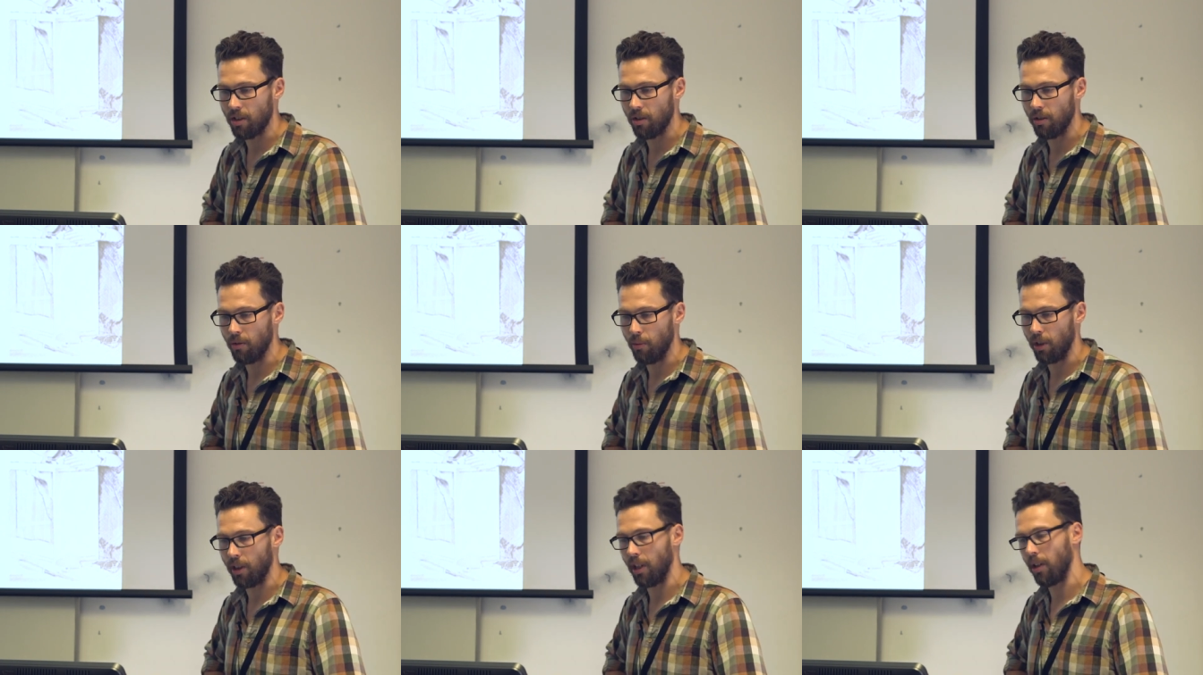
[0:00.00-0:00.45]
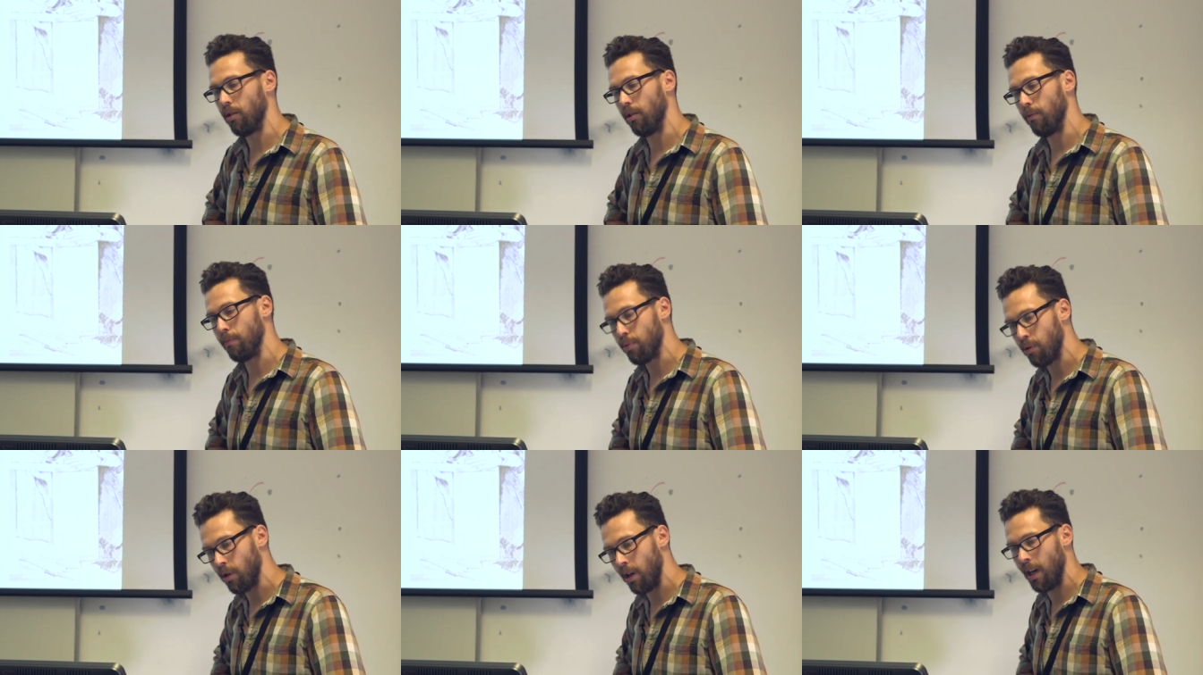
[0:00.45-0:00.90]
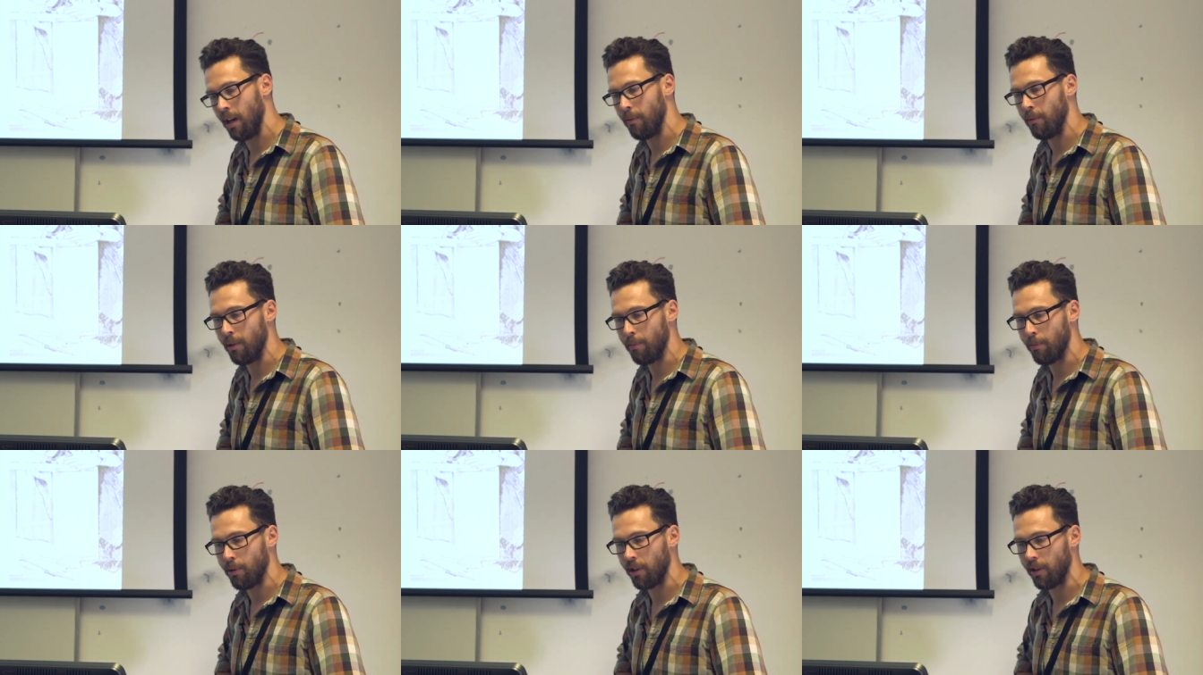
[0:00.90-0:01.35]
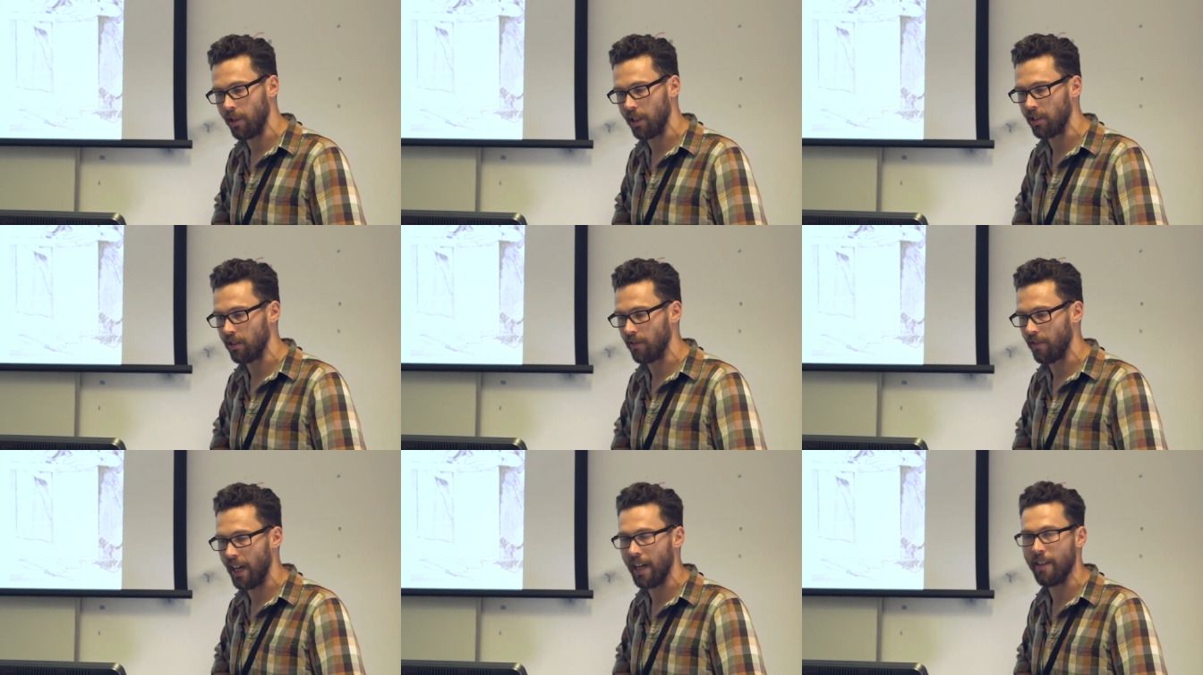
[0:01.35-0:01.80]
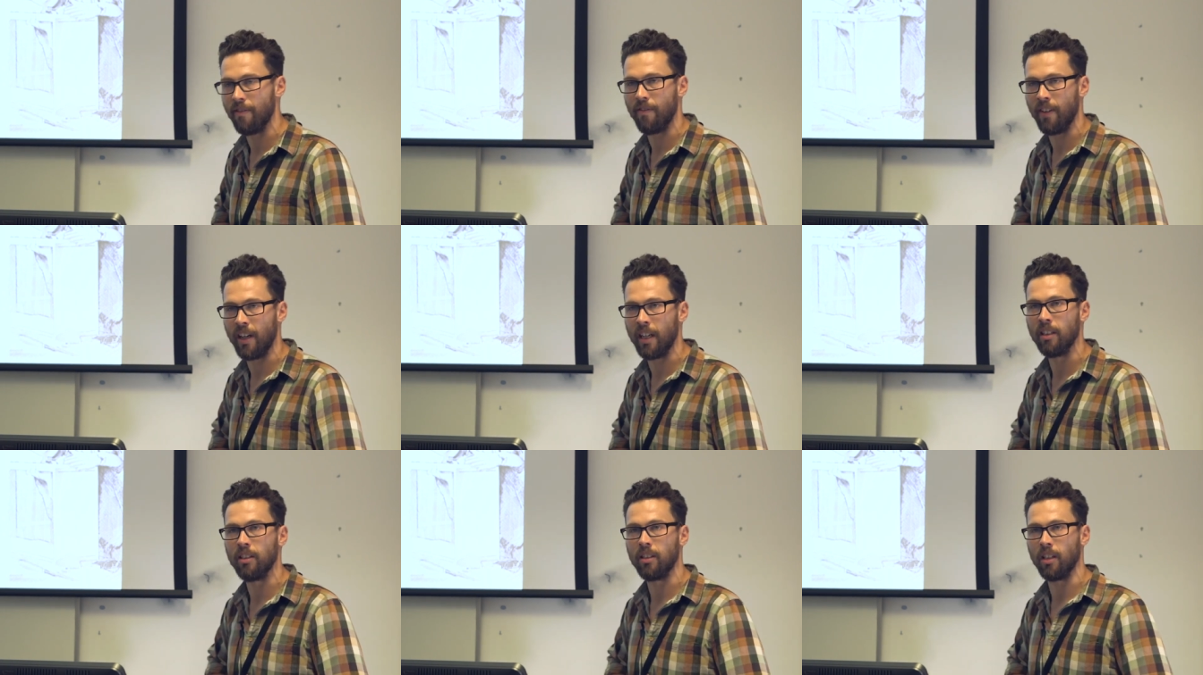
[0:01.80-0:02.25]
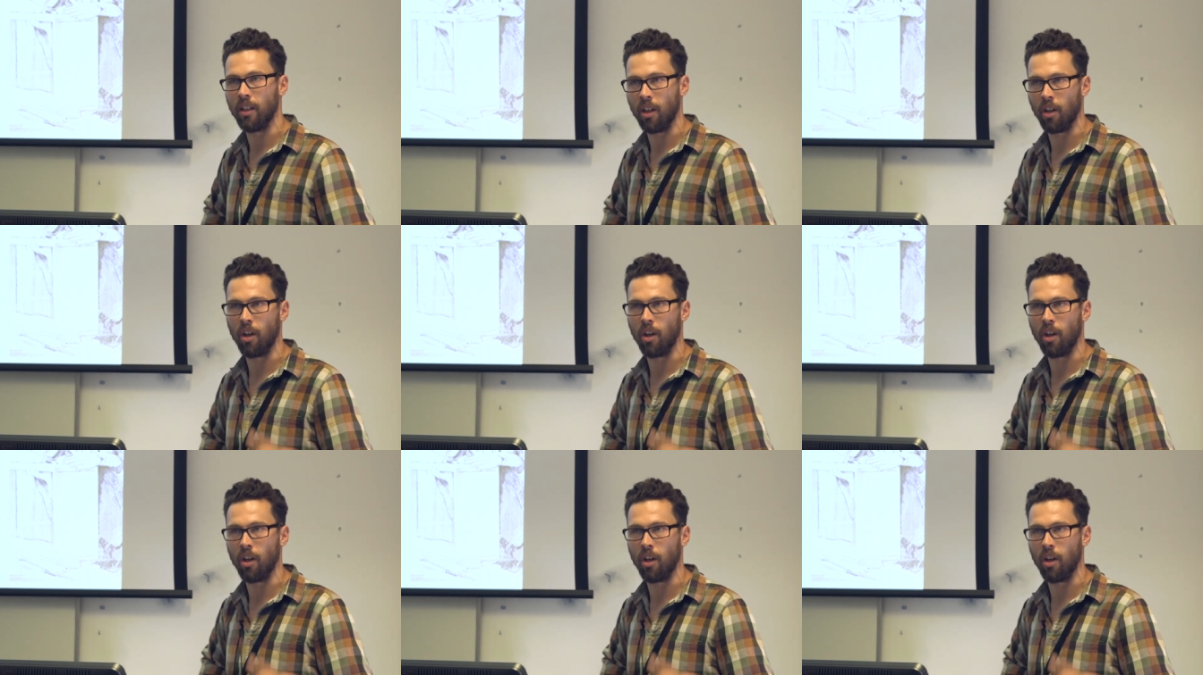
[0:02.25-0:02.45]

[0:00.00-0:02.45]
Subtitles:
to what they call primary progressive aphasia,